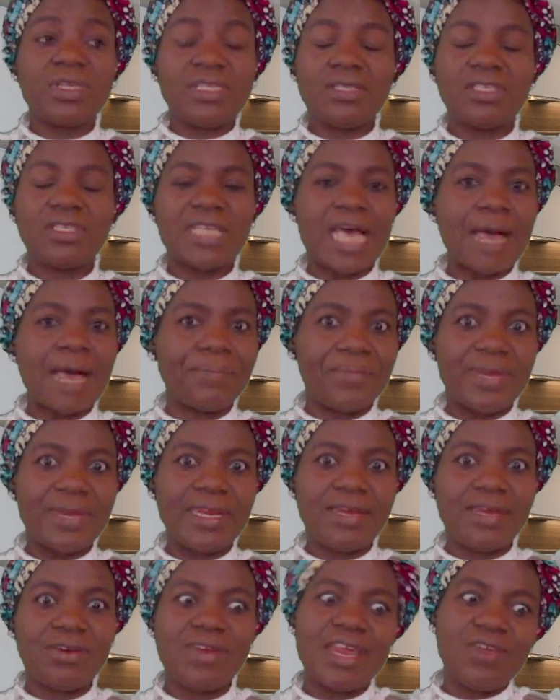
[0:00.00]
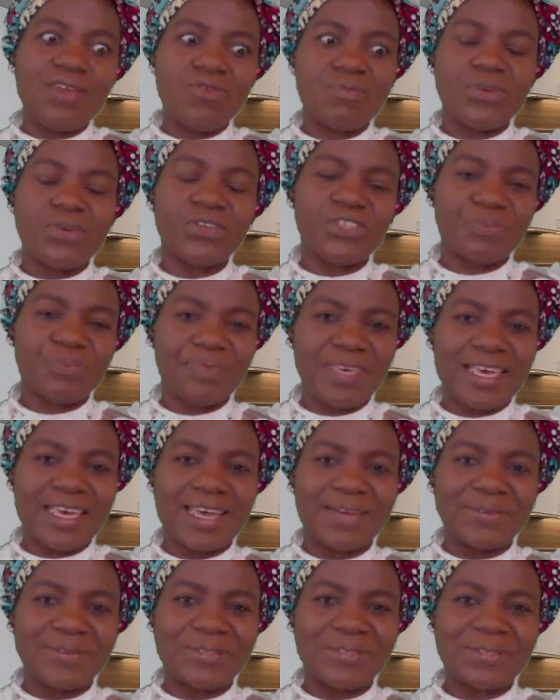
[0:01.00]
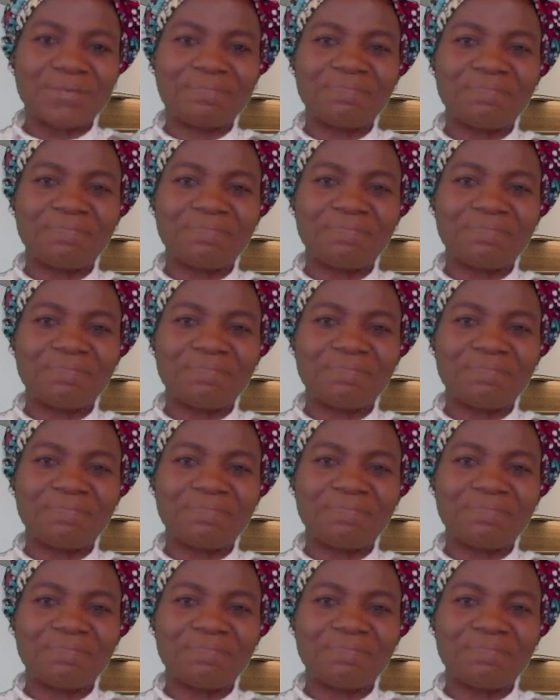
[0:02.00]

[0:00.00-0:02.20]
is happening, then you must speak out.